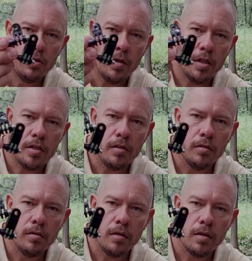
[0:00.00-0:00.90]
2
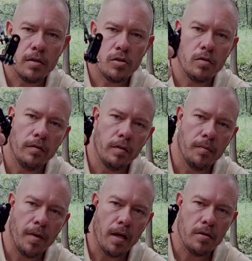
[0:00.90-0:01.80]
additional swivel
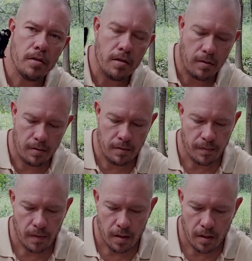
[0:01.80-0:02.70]
mounts,
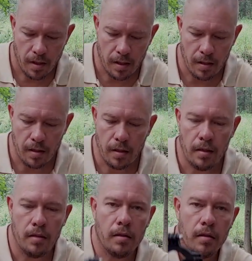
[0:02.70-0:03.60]
and
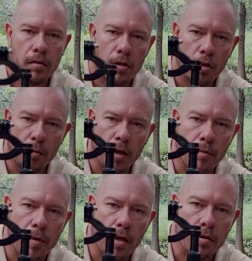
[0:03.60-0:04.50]
then the roll bar
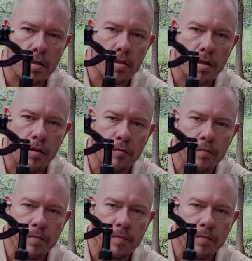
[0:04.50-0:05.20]
mount itself.